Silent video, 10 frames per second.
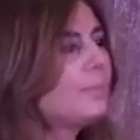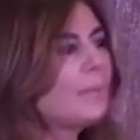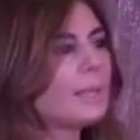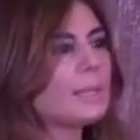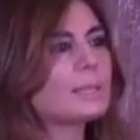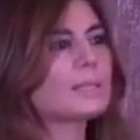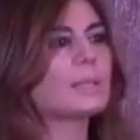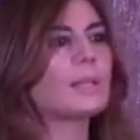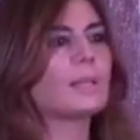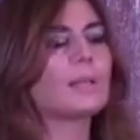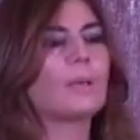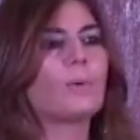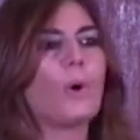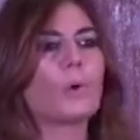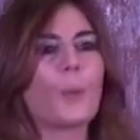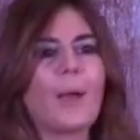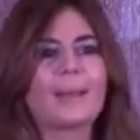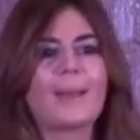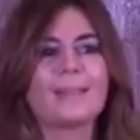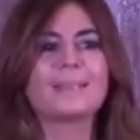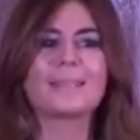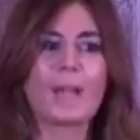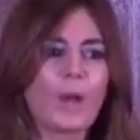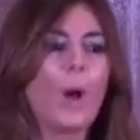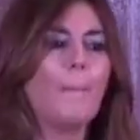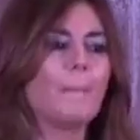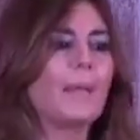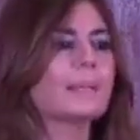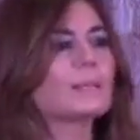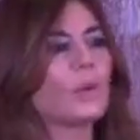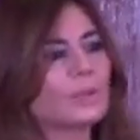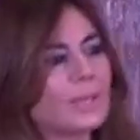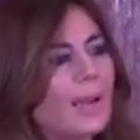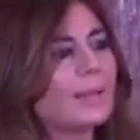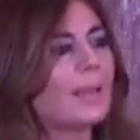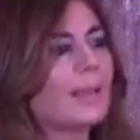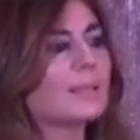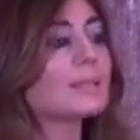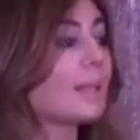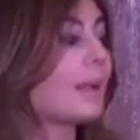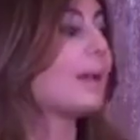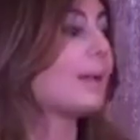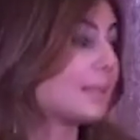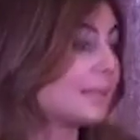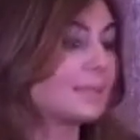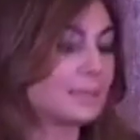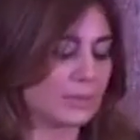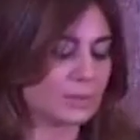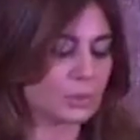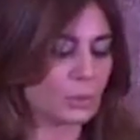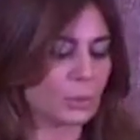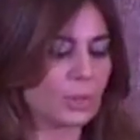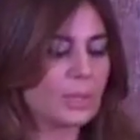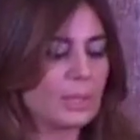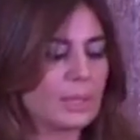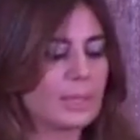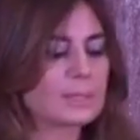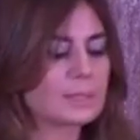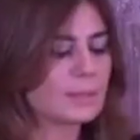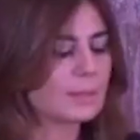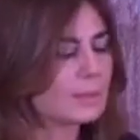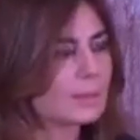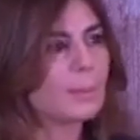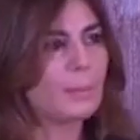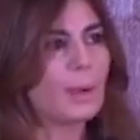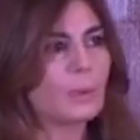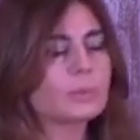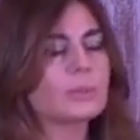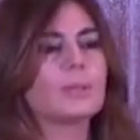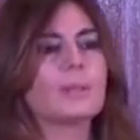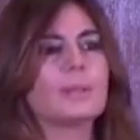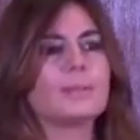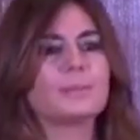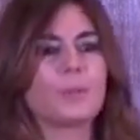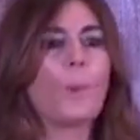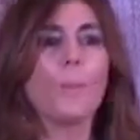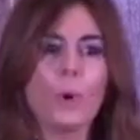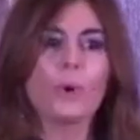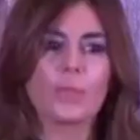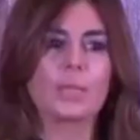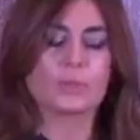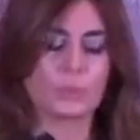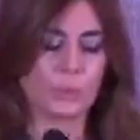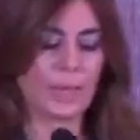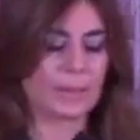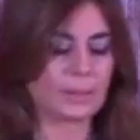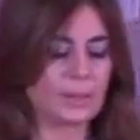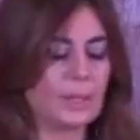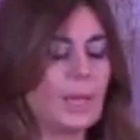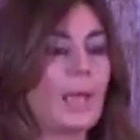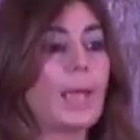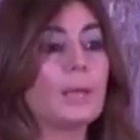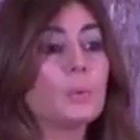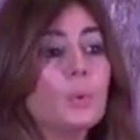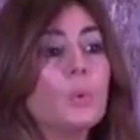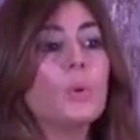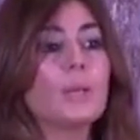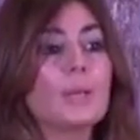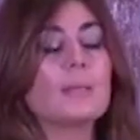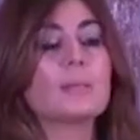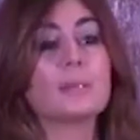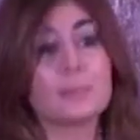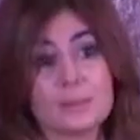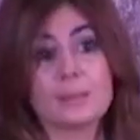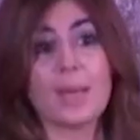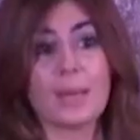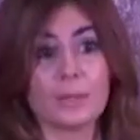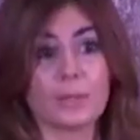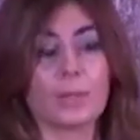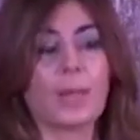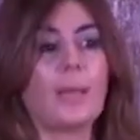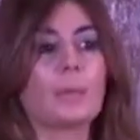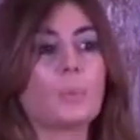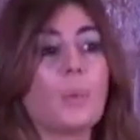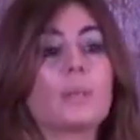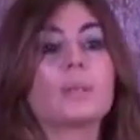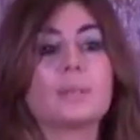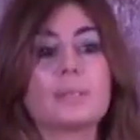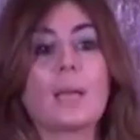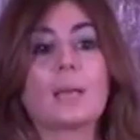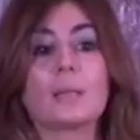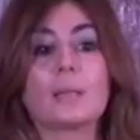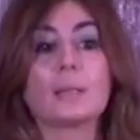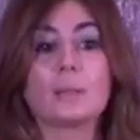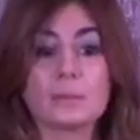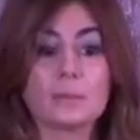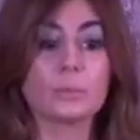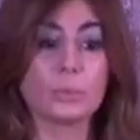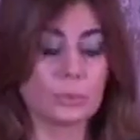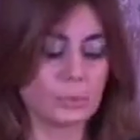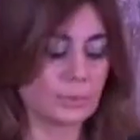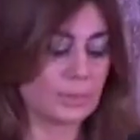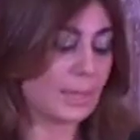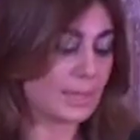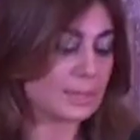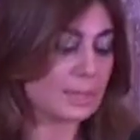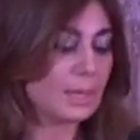it's on one hand it's complex, on the other hand it's artistic. So it's about no more things together. And who is a designer, and what a designer does?